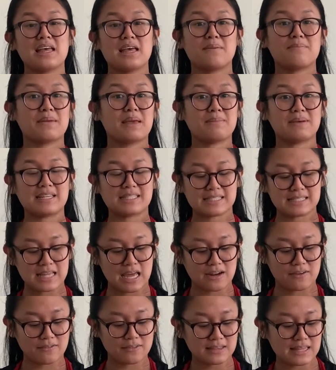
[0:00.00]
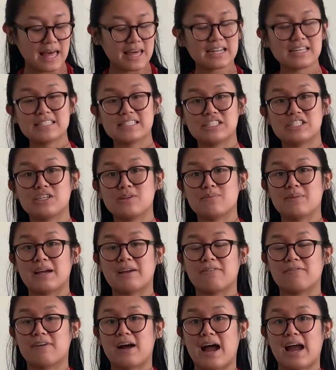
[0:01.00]
Maybe instead of lettuce, you
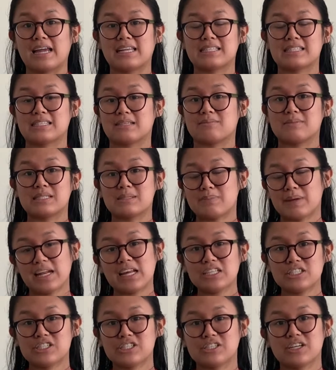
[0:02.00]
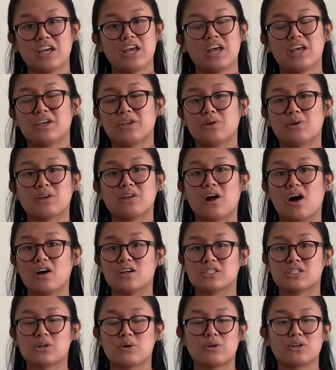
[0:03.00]
might find some spinach. You can
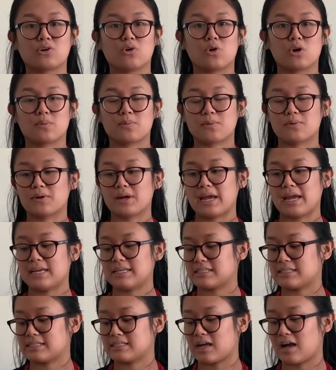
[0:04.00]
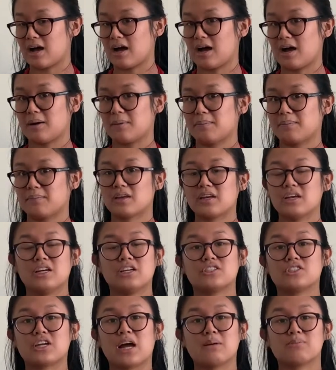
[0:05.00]
also incorporate some
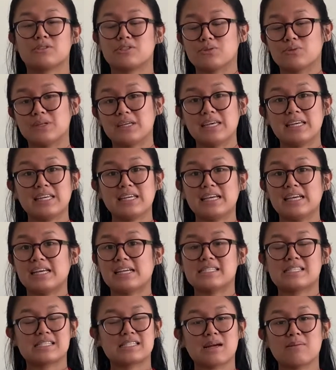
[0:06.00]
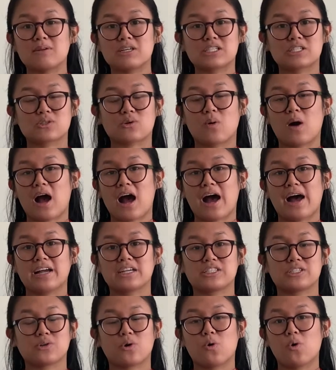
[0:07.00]
chopped zucchini, summer
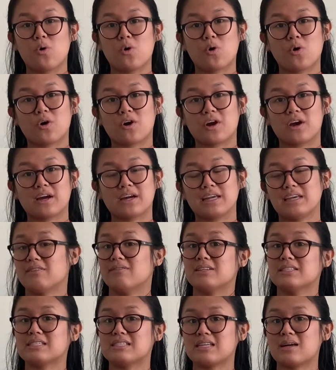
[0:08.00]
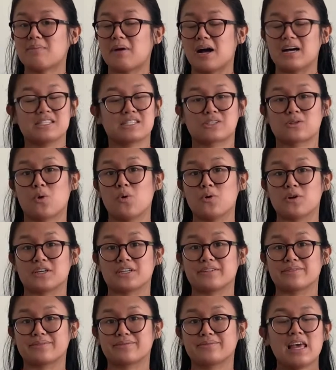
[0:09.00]
squash, or even some husk
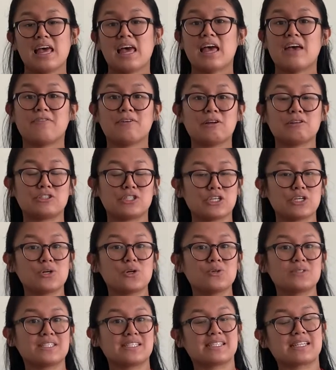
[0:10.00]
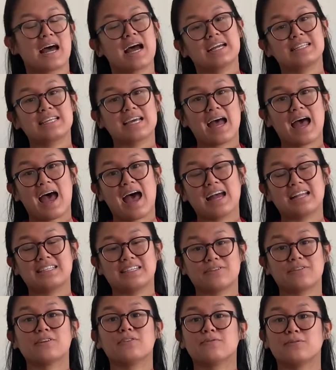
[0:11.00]
corn. If you do decide to add
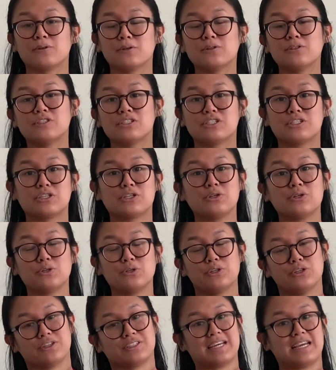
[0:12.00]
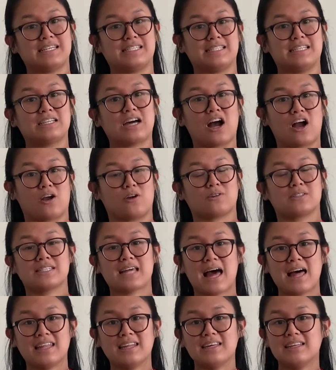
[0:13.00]
different foods to your tasty taco
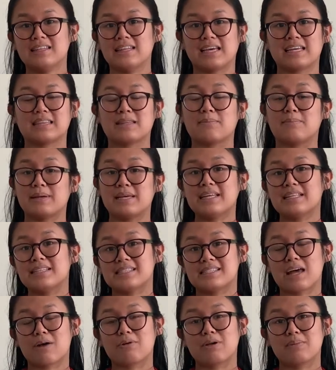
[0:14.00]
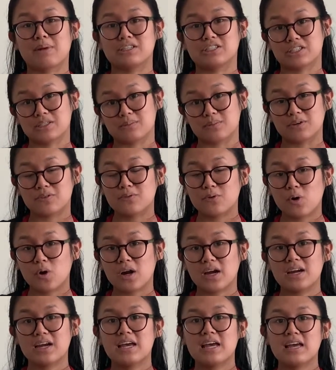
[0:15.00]
salad, like the beans that we mentioned
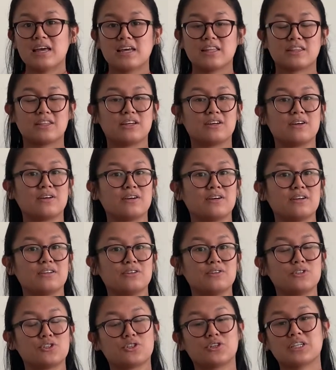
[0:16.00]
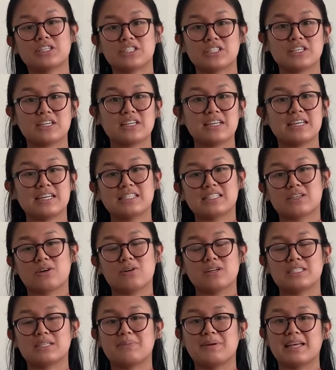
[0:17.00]
before, the nutrition is
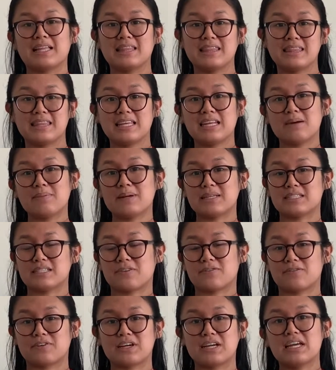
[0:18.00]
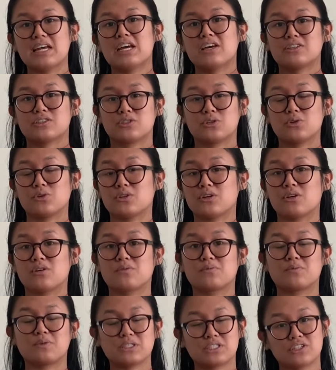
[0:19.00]
going to be a little bit different to the
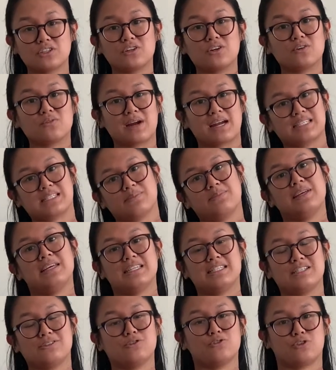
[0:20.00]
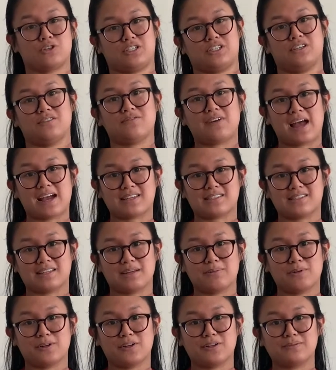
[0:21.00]
original recipe's nutrition facts
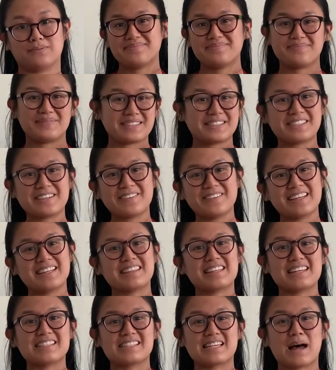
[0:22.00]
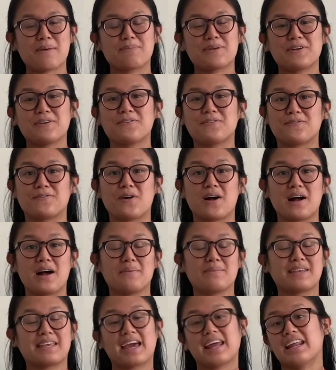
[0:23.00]
label. But don't let that stop you
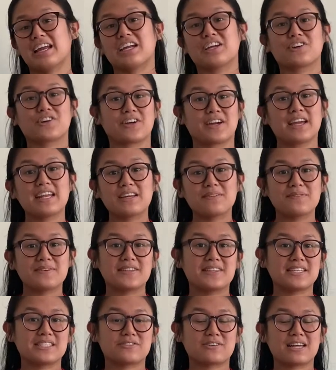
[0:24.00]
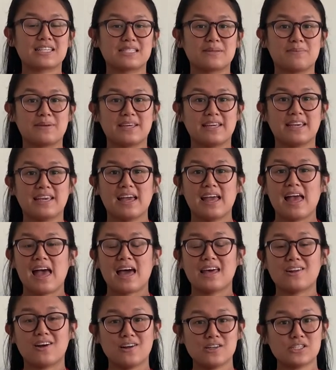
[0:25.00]
from getting creative with this recipe
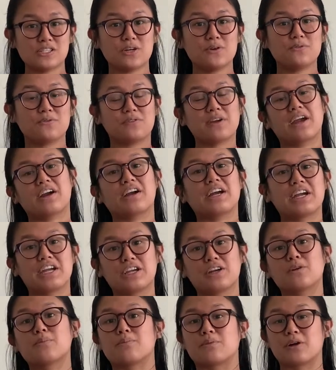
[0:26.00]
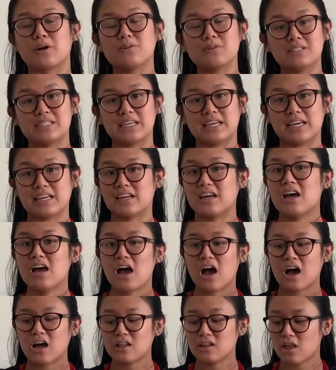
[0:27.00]
and also varying your protein.
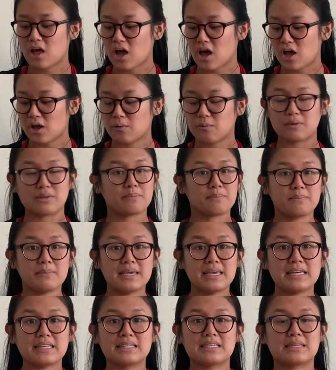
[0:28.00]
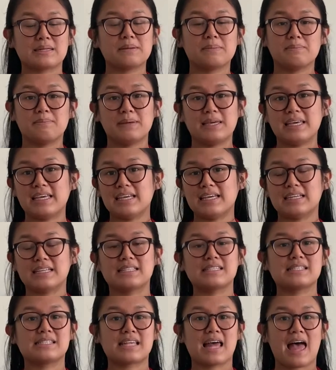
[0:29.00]
Along with meat,
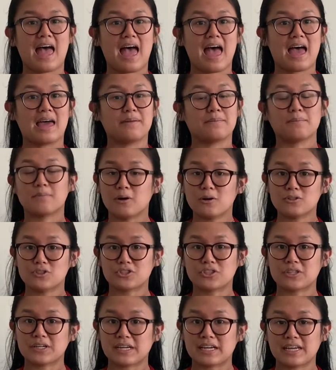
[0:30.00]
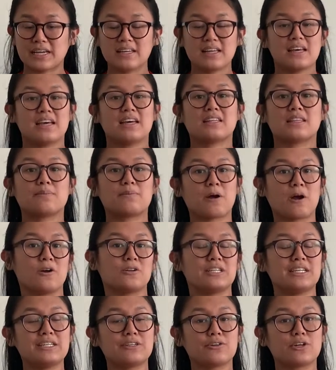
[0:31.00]
beans, and poultry, the
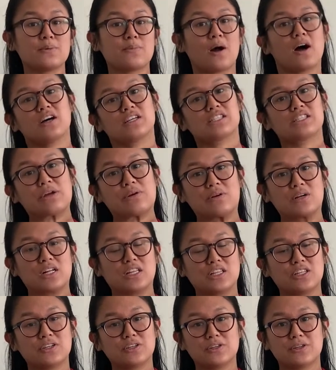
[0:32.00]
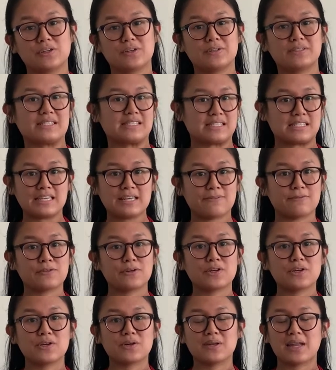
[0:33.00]
protein group also includes
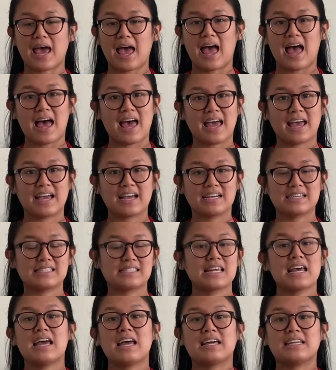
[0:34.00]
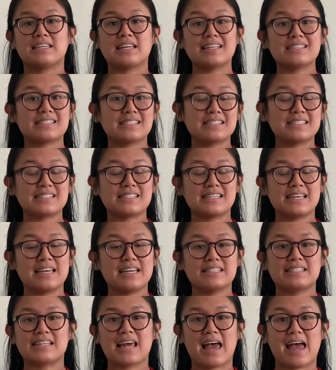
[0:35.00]
seafood, eggs, nuts and
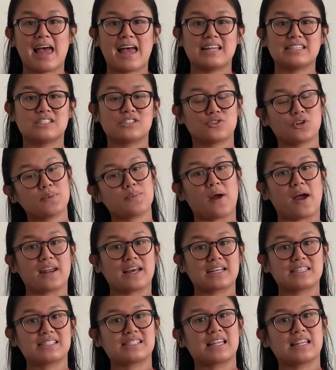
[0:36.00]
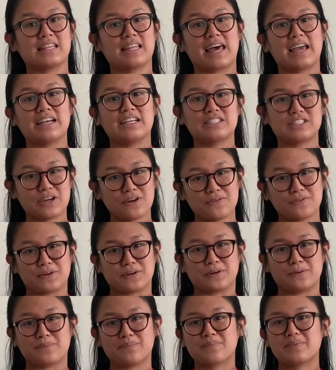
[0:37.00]
seeds, and soy products like
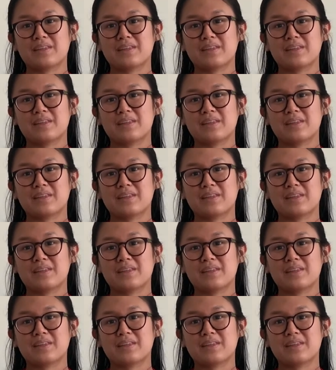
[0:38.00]
tofu.